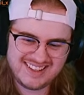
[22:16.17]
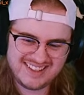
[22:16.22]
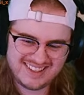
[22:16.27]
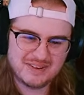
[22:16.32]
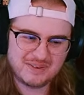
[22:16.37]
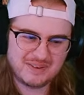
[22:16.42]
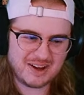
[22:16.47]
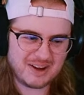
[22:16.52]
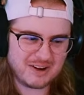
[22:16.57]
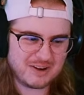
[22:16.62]

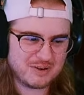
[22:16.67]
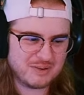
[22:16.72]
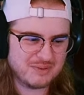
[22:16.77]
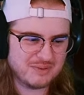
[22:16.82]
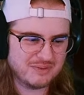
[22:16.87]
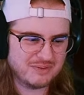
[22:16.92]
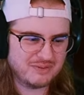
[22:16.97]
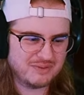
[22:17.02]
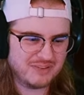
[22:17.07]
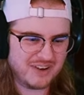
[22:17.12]
Well,
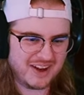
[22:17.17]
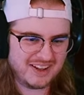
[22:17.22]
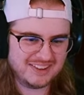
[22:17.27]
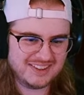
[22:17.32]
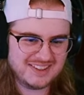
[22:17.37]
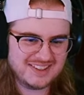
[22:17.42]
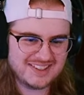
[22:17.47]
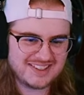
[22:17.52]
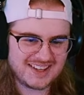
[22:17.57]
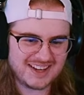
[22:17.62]

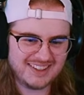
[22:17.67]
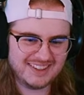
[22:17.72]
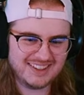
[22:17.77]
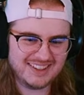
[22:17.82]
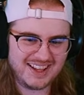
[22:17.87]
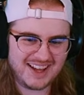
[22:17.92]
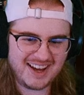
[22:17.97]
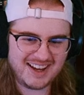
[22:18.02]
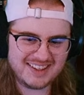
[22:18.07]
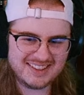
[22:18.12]
fellas, a
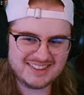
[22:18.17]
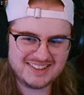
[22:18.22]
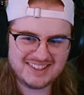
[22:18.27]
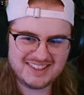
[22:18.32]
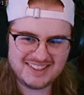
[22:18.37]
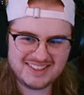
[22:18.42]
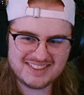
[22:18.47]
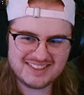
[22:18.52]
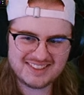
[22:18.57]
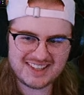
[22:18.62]
lot of
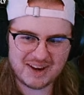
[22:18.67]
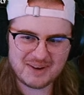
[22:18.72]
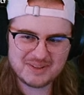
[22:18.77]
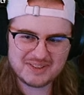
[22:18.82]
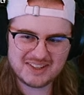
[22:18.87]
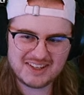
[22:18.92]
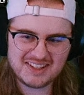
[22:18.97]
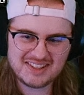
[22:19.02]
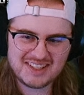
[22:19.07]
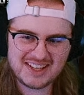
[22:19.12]
tears. I was
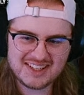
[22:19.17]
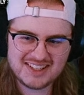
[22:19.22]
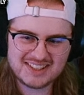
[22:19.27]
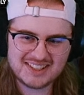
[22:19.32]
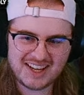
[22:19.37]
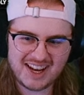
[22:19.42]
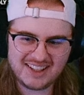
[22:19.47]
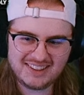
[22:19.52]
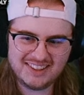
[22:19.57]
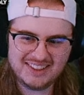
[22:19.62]
going to say,
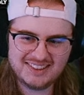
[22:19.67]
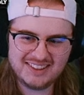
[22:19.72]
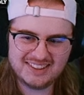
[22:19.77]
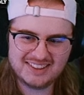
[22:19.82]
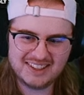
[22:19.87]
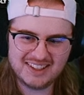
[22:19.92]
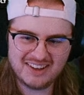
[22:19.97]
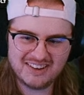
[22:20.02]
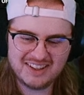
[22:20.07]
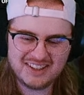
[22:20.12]
sadly,
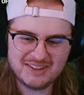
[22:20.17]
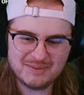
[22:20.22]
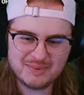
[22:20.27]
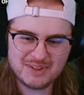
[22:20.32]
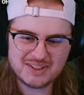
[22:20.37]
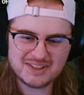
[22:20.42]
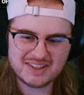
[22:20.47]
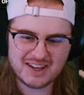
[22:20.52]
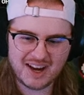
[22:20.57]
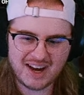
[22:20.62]
Delirium
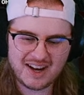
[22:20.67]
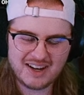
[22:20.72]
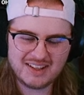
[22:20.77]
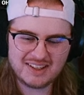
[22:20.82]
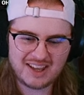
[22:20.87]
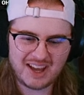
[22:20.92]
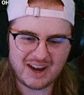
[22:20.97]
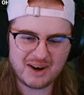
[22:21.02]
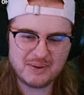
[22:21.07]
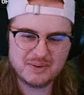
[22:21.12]
does not
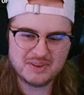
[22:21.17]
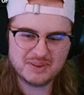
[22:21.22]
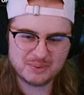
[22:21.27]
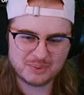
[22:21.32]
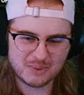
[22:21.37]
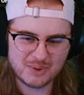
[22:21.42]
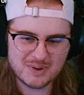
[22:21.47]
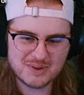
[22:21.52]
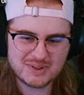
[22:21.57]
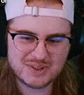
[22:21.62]
count
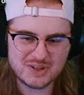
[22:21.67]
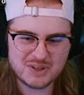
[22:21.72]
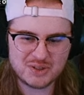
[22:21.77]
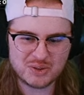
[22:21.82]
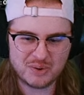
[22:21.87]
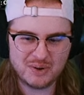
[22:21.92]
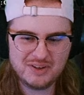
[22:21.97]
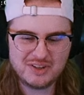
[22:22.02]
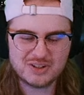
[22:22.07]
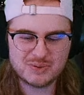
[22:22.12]
towards
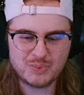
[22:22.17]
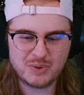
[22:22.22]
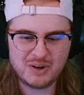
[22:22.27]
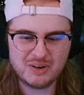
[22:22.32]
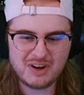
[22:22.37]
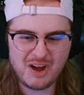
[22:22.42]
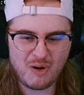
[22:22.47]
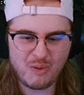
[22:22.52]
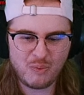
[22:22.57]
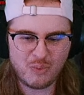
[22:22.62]
Conjoin because we are
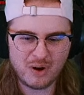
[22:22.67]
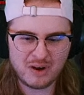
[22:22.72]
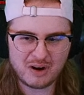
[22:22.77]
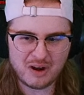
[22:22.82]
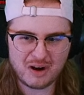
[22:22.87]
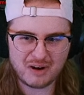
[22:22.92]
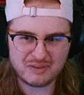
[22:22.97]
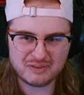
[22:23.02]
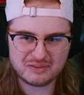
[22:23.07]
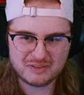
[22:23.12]
now one
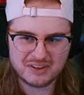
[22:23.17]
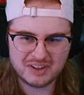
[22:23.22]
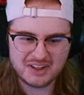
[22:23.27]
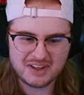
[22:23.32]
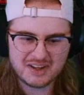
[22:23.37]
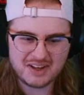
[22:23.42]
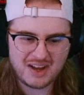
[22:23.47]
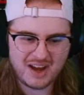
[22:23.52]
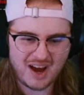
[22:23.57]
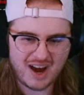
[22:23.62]
off.
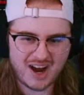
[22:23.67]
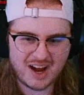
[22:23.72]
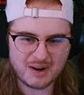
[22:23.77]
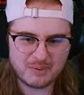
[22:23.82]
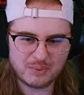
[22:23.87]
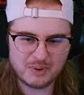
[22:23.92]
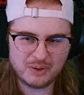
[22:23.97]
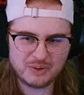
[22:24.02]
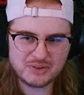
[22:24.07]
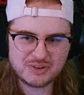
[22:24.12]
I
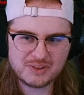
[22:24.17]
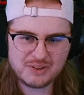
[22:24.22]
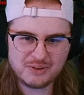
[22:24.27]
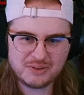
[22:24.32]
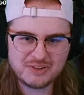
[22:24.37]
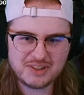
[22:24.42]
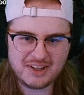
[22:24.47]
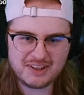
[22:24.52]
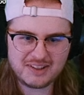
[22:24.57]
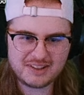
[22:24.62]
will still
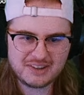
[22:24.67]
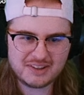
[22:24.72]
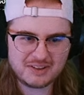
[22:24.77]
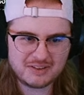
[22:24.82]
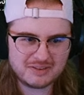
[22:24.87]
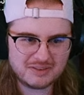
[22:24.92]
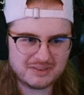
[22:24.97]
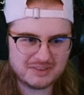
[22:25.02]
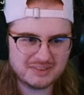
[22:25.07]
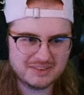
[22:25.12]
take it,
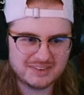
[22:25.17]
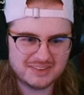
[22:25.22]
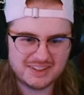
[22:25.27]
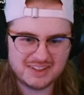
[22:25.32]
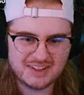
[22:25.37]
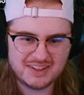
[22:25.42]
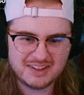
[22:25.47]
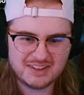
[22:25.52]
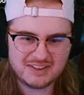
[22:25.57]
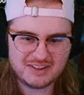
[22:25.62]
though,
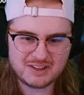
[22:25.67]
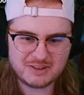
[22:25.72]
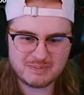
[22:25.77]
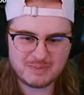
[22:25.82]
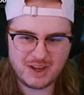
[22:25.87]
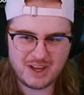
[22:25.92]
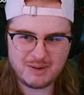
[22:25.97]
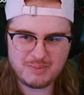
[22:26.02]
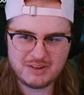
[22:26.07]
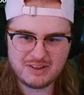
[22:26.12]
because
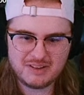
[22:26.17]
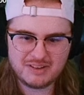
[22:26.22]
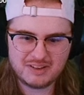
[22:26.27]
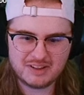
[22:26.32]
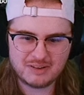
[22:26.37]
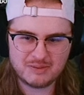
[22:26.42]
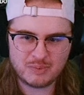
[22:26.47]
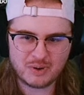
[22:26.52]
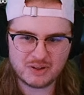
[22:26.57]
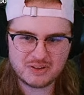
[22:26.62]
maybe
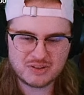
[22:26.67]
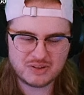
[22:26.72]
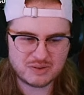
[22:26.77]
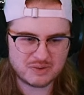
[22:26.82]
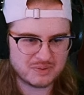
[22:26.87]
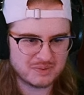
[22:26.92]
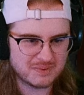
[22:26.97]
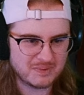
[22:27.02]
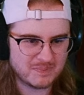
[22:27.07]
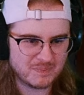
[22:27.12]
it wants
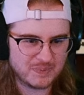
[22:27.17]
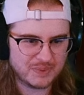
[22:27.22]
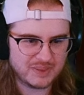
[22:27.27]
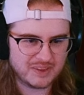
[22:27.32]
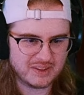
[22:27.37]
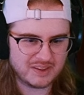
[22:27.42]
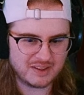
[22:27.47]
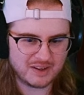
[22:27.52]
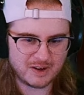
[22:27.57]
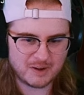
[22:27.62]
to,
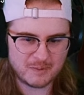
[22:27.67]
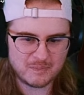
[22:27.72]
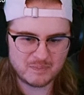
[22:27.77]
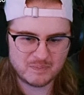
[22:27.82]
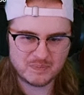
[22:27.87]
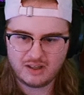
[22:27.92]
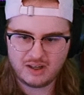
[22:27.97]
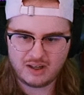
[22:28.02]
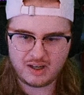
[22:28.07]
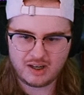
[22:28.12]
you know?
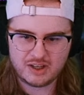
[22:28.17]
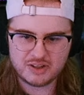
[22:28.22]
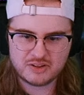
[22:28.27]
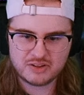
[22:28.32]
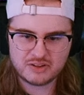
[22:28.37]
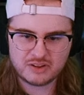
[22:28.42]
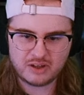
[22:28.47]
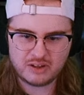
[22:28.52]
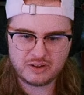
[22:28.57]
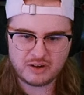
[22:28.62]

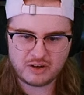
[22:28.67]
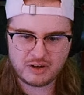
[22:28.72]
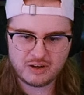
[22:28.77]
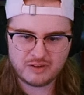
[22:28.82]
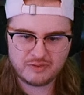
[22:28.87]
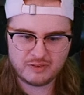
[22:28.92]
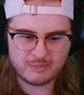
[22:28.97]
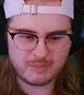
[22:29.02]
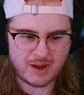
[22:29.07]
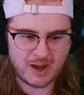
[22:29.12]
Sun card
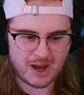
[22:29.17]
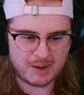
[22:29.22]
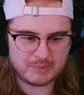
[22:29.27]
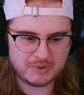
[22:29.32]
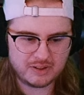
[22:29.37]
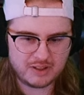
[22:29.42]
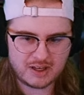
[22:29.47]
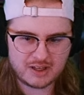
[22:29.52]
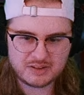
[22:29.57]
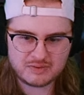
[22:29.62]
for
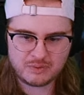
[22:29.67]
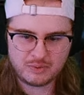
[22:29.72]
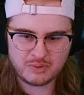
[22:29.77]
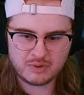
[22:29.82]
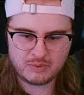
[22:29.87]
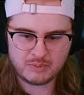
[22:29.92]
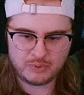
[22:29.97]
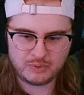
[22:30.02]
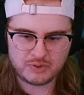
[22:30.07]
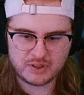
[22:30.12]
mapping next floor.
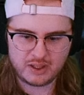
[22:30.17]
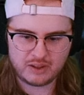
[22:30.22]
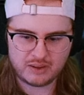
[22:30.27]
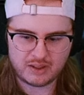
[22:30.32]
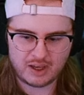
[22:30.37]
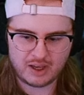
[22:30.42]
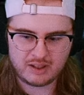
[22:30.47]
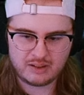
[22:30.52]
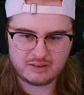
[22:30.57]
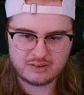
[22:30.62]
We'll take
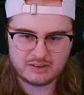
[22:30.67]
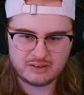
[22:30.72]
that.